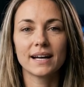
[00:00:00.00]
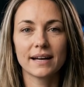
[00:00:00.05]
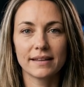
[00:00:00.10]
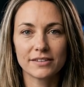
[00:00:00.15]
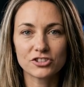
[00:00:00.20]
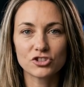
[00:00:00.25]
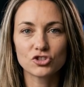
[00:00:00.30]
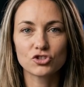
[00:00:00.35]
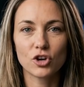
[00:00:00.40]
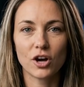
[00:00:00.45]

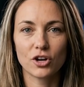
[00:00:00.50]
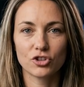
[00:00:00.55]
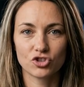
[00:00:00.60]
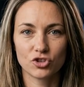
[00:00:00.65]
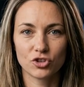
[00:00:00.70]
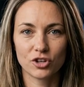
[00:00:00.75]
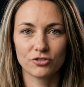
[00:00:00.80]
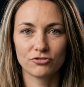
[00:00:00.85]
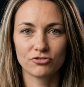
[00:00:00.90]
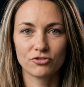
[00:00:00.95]
the
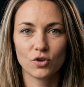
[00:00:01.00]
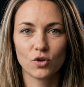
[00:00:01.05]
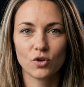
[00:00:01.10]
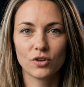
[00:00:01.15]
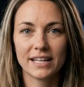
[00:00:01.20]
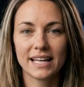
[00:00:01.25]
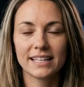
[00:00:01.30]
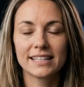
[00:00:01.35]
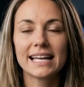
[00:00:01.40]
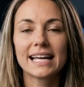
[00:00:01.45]
structural flow
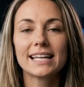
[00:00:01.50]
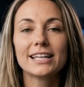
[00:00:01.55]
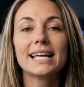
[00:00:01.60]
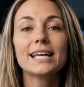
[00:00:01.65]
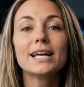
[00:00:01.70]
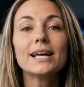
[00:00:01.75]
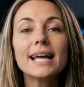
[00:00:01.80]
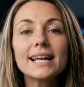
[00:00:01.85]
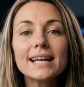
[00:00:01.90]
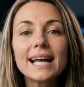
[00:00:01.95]
that
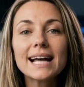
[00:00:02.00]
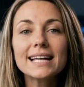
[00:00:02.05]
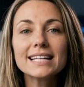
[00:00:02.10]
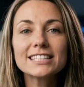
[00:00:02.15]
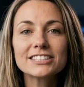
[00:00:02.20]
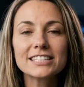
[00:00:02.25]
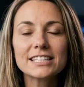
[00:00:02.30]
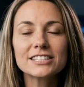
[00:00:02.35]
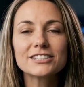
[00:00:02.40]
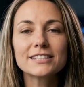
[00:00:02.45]
technical
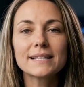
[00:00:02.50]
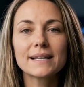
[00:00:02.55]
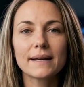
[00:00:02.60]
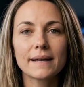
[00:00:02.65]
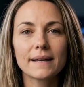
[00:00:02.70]
analysis